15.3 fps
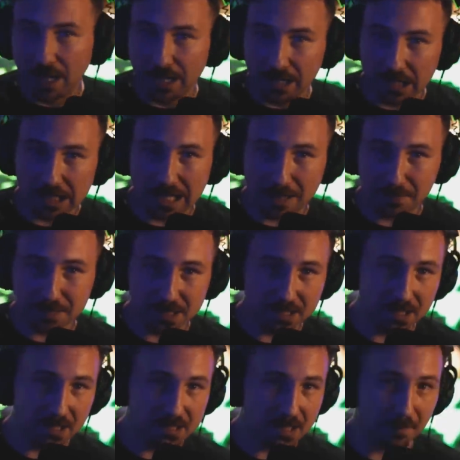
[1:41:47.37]
collapses
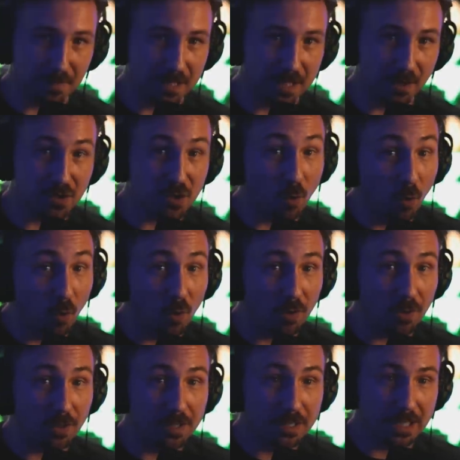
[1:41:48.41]
into something else
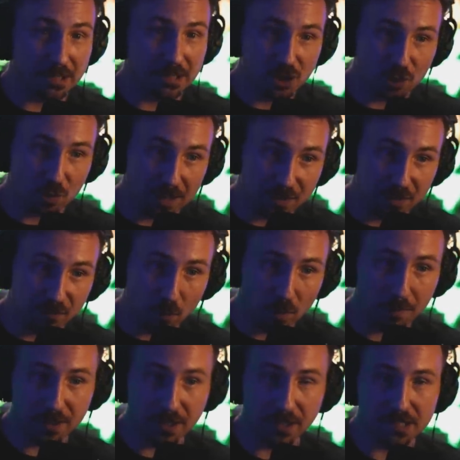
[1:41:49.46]
or gets
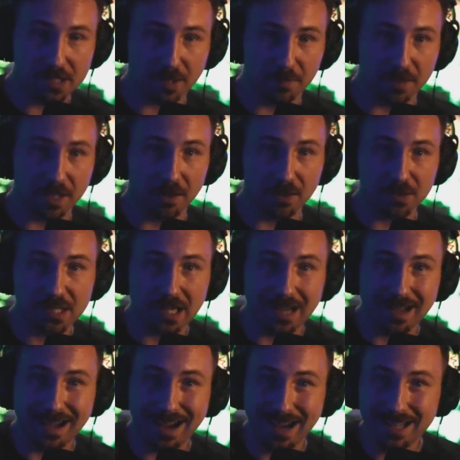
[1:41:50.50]
transformed into something else to
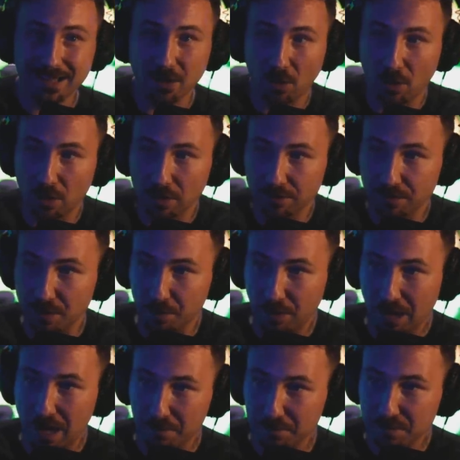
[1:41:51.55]
hide all of the
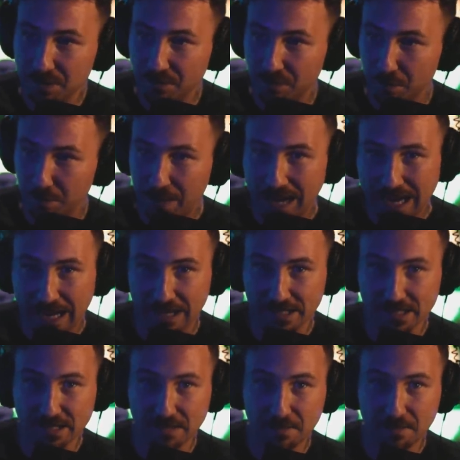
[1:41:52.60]
problems of the past.